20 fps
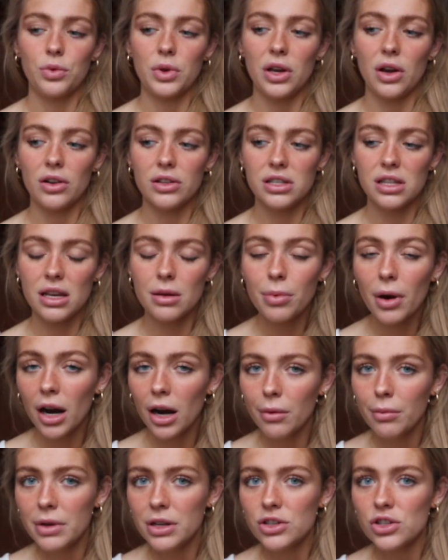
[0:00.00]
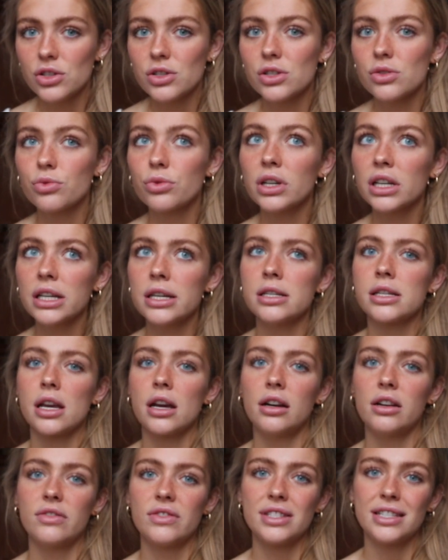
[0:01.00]
We got to the apartment, she's really
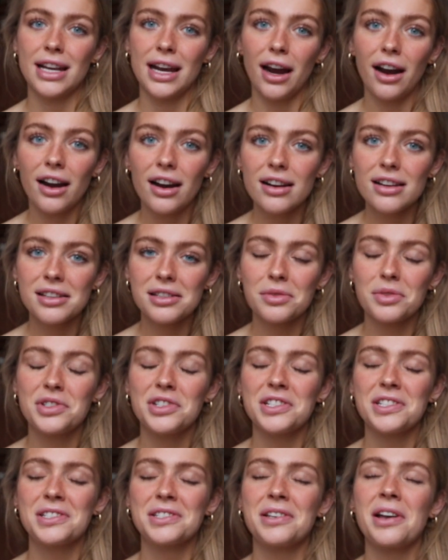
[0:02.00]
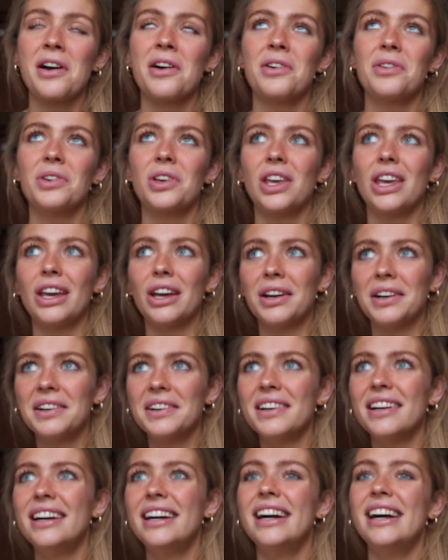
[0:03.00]
scared of stairs, which is so
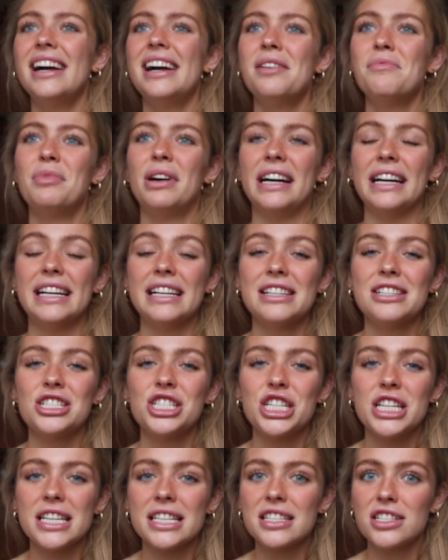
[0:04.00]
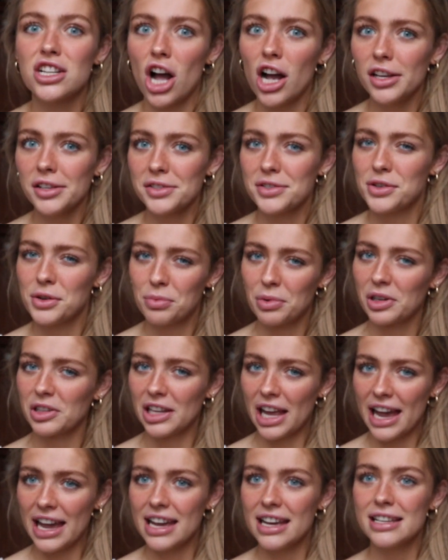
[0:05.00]
cute, but she's not super
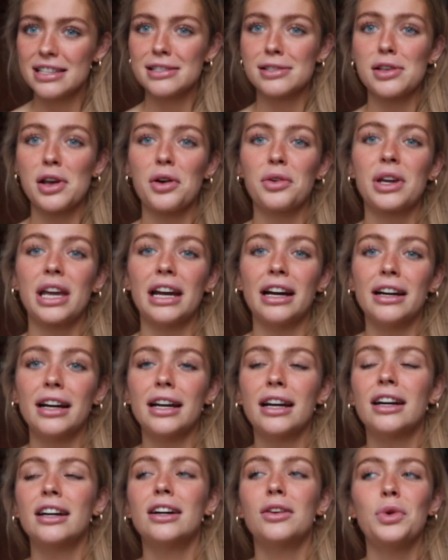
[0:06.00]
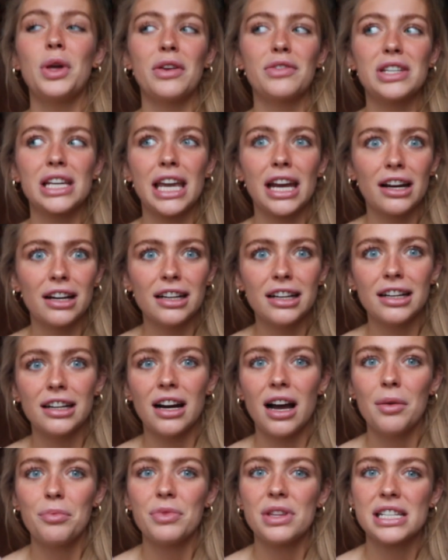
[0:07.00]
light, so carrying her, we have to carry her
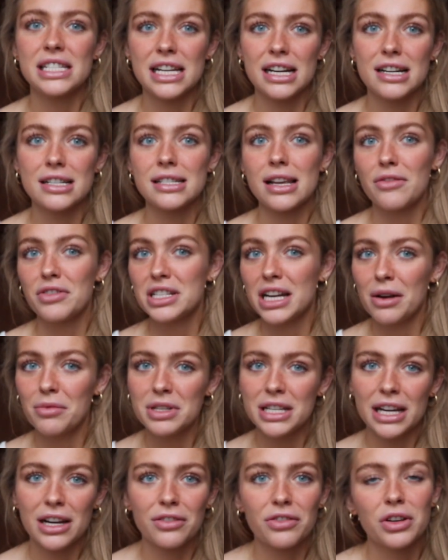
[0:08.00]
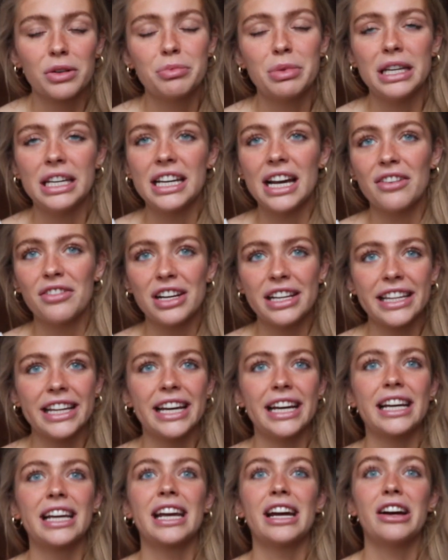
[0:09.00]
up the stairs every time we take her for a pee,
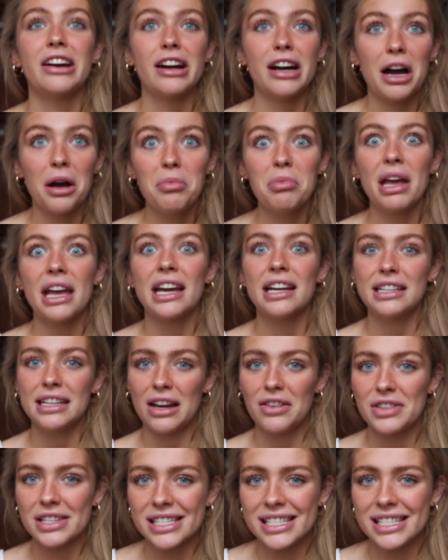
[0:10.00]
everything, carry her up and down the